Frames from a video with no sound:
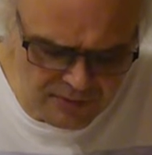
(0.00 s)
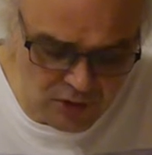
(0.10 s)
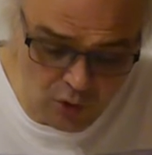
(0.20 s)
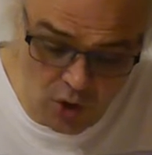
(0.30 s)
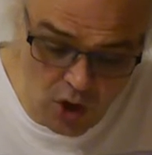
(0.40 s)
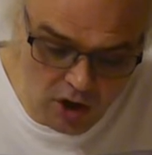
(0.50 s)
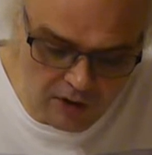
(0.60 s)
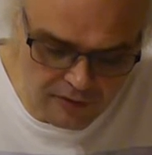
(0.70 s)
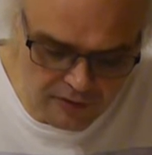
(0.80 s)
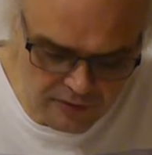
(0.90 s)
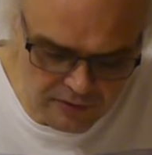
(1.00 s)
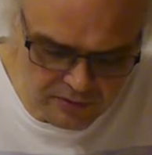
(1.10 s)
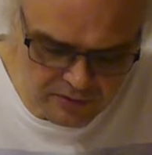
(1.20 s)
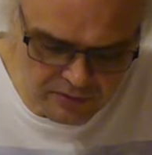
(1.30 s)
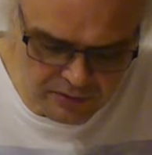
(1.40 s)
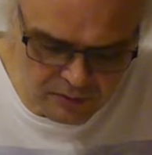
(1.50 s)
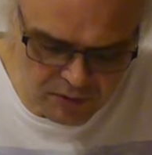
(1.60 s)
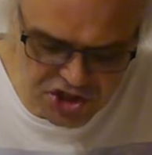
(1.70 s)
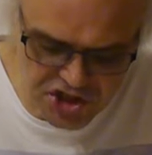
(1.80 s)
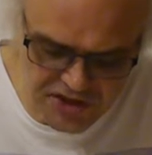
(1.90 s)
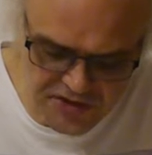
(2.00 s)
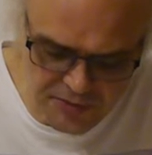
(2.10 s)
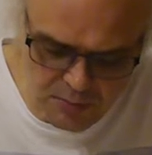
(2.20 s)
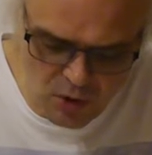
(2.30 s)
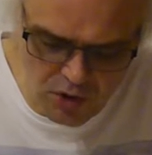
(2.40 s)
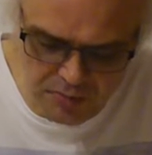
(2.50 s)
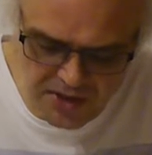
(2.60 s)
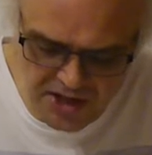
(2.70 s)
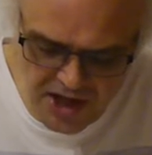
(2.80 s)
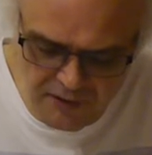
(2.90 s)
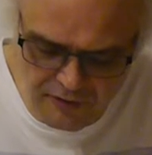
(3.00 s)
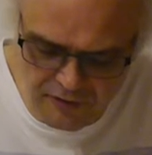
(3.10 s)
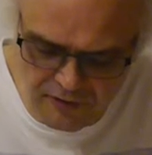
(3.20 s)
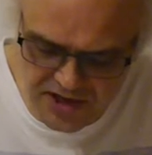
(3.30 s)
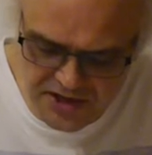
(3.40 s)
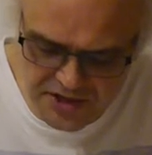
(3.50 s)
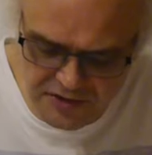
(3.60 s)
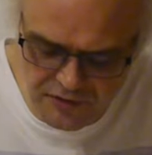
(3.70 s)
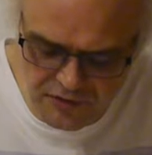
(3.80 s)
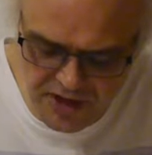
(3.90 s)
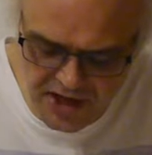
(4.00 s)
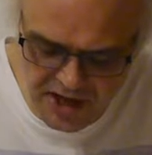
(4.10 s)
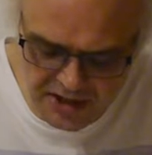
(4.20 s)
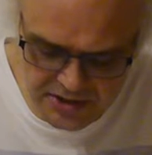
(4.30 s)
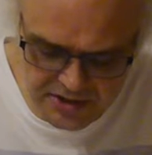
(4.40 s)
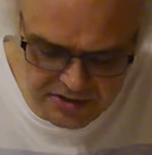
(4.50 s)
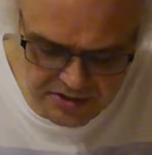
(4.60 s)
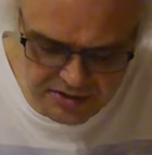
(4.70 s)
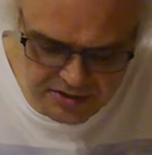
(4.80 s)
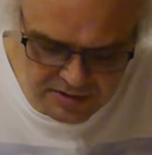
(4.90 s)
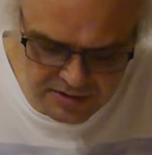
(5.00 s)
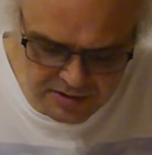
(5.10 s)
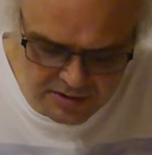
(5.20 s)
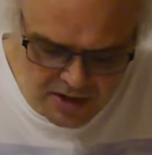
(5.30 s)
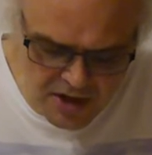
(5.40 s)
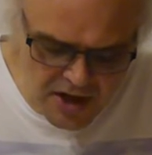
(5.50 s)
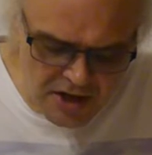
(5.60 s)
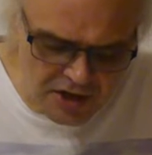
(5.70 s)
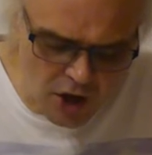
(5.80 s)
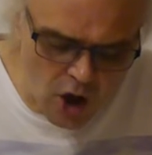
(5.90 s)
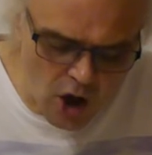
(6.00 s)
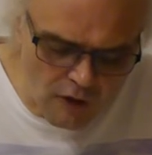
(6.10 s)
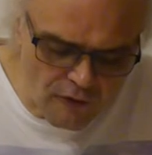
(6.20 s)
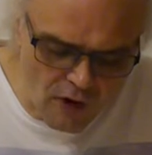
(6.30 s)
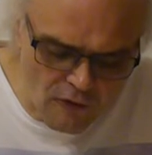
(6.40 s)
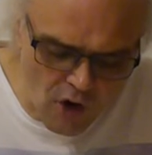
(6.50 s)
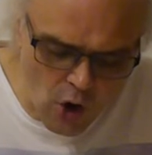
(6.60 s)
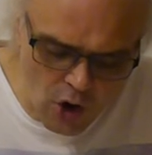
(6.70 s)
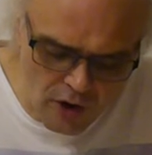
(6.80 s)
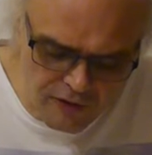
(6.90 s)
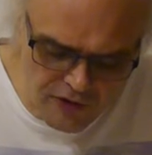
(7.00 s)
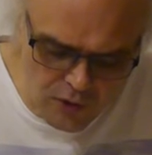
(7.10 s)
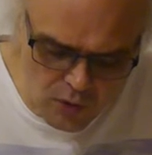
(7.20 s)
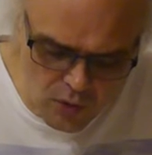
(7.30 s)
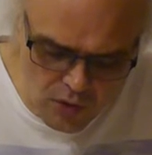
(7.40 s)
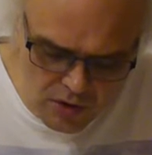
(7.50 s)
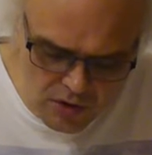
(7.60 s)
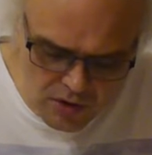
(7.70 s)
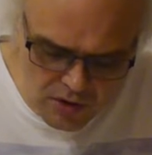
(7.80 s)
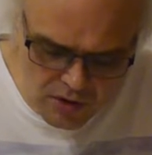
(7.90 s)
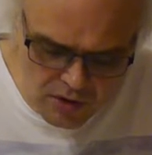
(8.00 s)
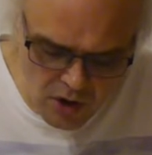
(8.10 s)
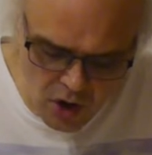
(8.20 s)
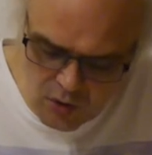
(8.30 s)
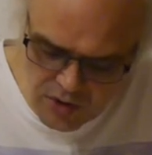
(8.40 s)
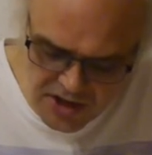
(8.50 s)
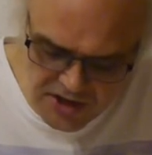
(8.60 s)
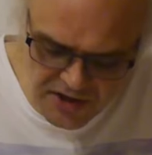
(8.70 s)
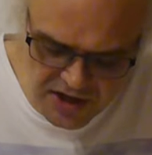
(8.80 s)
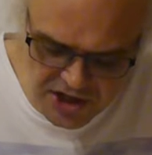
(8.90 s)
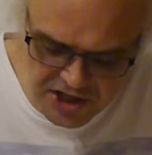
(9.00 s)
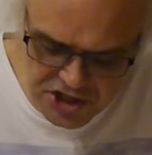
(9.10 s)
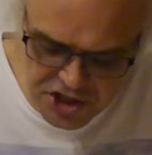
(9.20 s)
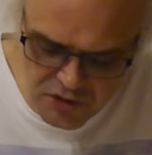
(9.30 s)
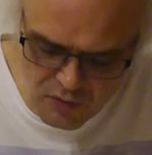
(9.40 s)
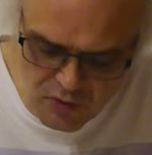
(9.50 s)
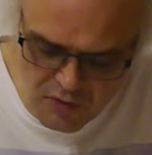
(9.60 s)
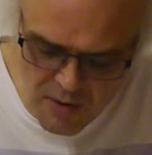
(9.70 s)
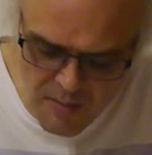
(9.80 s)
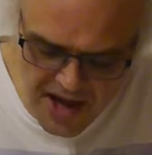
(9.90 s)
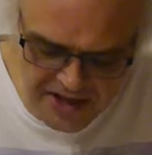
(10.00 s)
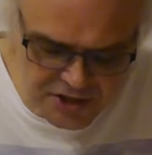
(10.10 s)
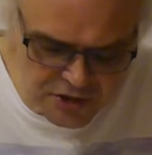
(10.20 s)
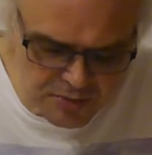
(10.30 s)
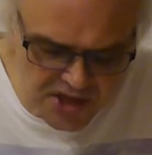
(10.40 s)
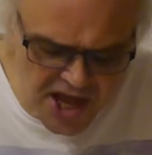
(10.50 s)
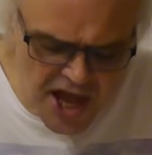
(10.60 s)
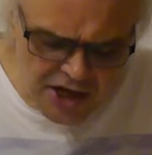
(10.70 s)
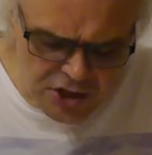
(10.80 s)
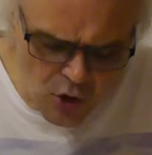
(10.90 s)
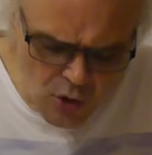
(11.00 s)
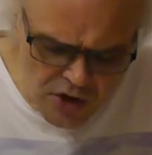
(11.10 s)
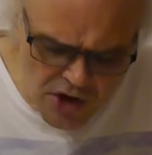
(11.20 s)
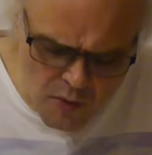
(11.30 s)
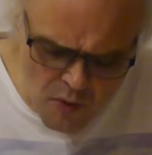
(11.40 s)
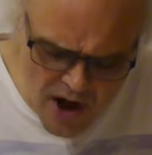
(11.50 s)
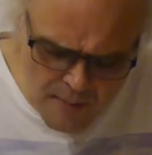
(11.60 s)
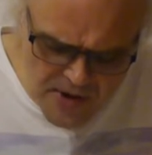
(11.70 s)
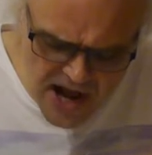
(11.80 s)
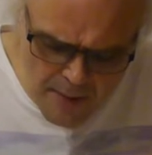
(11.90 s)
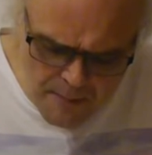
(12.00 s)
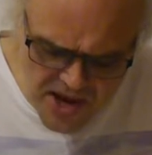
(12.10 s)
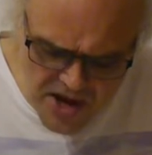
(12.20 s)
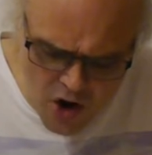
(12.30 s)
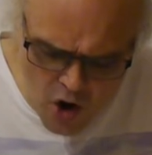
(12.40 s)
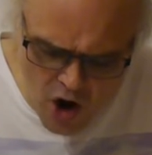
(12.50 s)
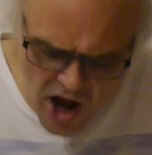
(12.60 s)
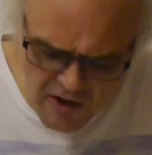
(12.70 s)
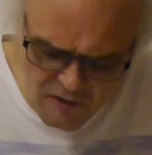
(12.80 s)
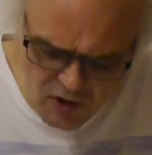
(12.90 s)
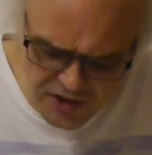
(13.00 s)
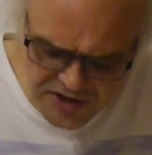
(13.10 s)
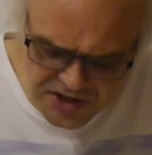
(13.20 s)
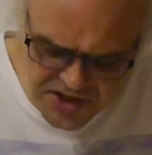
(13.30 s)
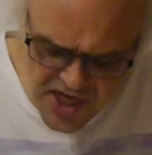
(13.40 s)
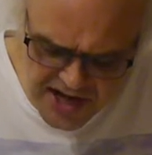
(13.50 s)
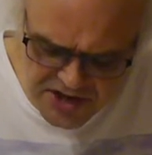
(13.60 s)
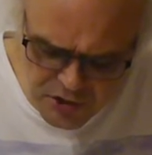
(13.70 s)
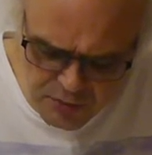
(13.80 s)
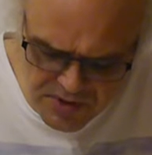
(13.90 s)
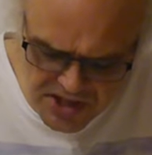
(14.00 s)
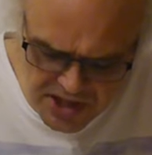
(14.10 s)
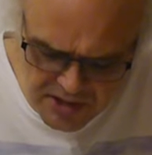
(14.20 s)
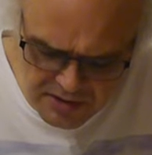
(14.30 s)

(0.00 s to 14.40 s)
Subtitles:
Your love. Would she support me enough, waiting for the end? The love of all of you. Only the addiction would remain to me. Totally wrapped up in her I wanted then to be.